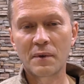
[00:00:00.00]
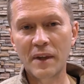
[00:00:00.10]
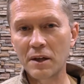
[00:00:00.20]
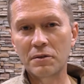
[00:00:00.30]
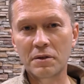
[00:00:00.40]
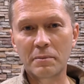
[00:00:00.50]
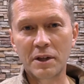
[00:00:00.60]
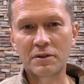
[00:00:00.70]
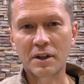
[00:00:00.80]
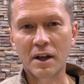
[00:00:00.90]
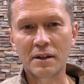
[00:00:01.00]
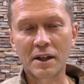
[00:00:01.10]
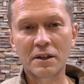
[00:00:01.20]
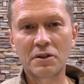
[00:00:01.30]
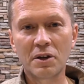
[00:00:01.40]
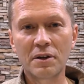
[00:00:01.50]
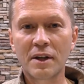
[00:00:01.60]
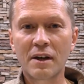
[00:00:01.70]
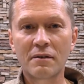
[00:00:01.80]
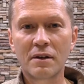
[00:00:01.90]
That is an amazing God, and I can tell you
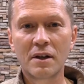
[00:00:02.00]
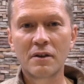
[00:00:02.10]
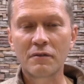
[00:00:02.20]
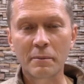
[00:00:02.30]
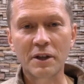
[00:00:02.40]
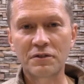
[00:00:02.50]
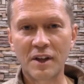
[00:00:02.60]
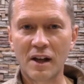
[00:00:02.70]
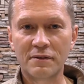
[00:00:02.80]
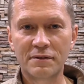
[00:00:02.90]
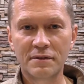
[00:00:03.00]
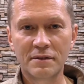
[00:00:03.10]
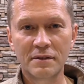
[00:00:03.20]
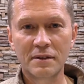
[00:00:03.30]
that for myself.